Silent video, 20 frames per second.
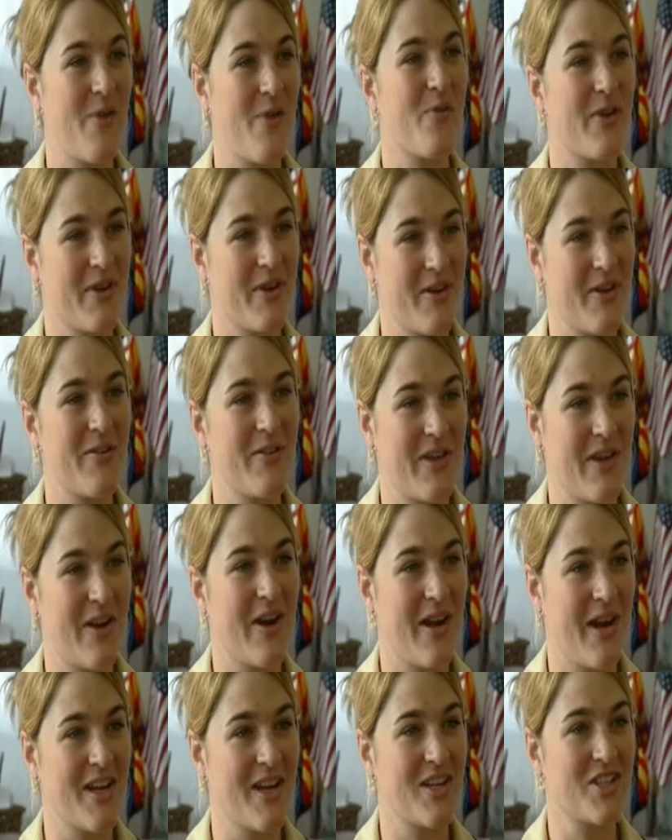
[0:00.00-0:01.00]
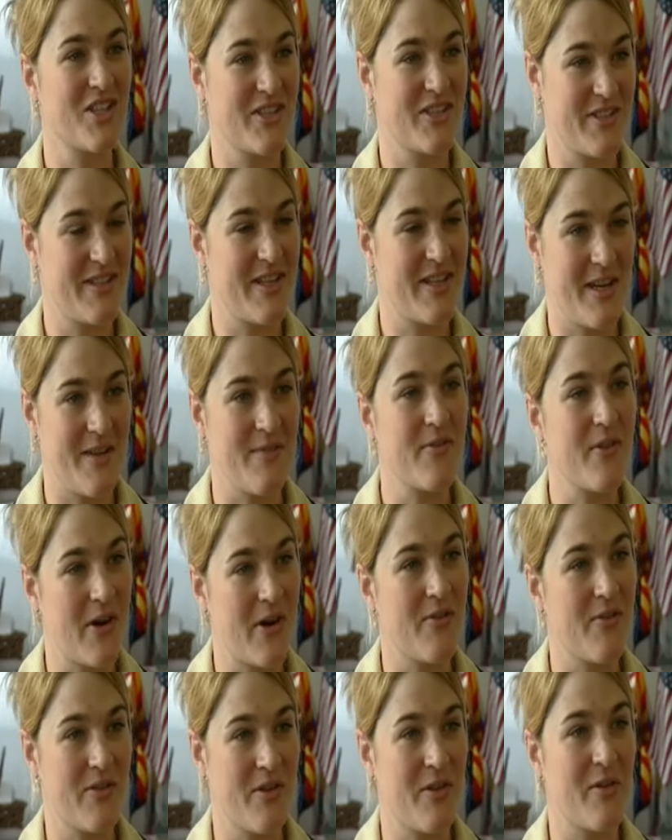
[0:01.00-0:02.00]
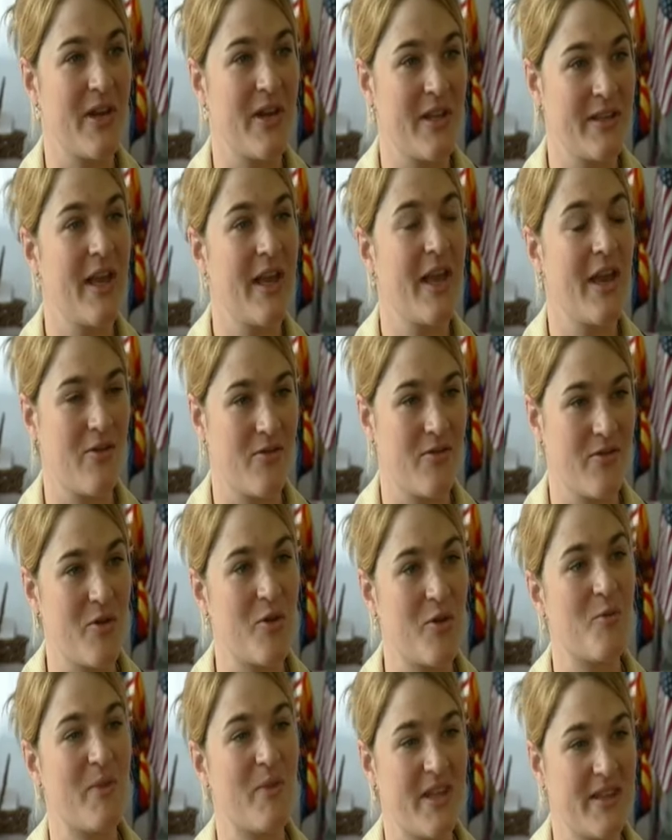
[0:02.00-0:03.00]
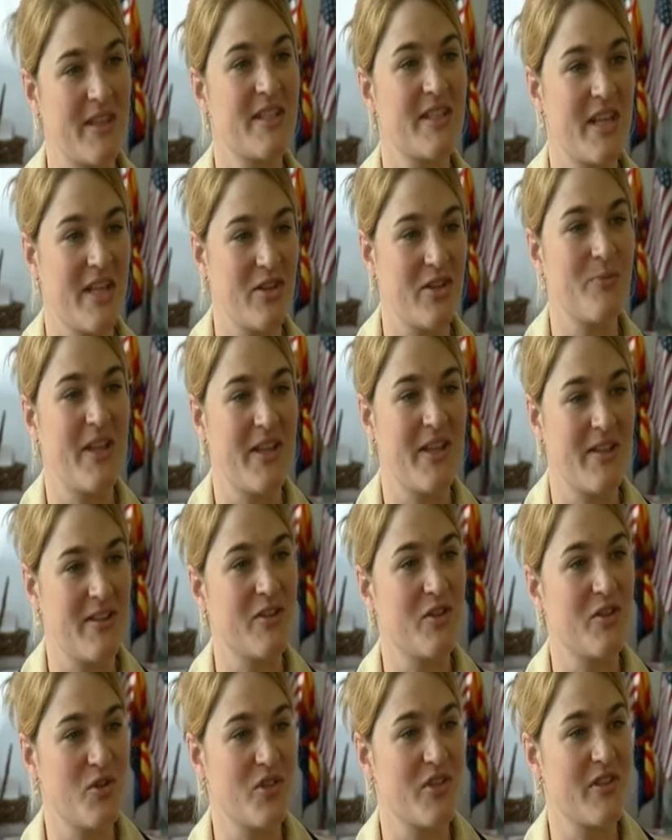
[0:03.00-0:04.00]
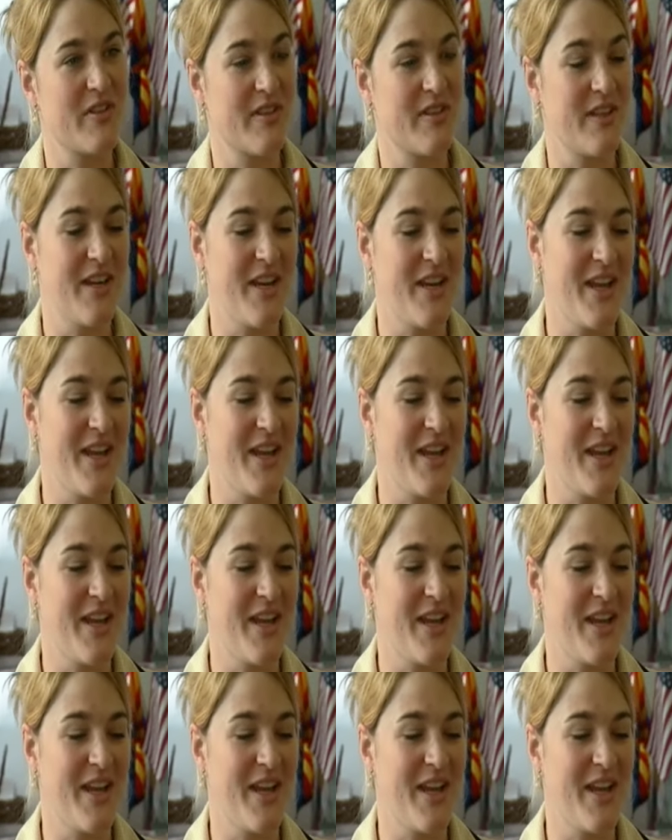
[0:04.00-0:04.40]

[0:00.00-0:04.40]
I want to go there and actually stand up for Arizona and let Arizona make the tailor-made solutions it